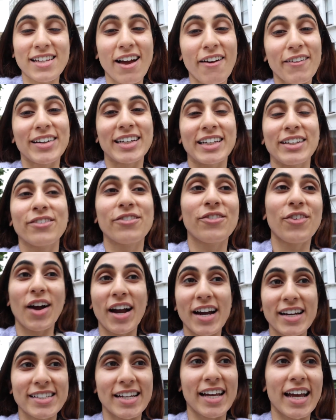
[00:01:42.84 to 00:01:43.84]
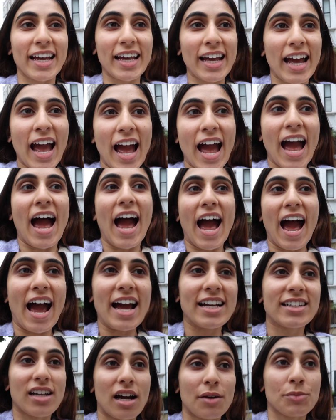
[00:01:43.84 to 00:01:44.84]
currently Friday,
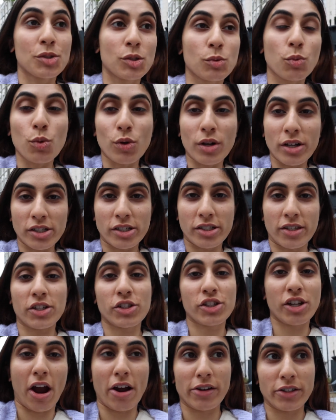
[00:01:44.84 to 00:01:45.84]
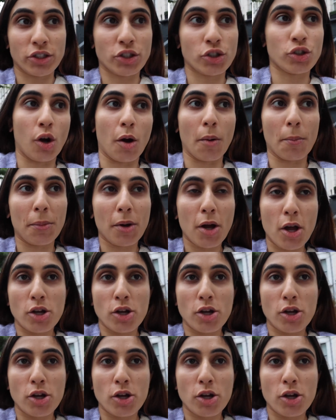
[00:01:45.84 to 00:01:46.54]
and I'm just walking to the charity shop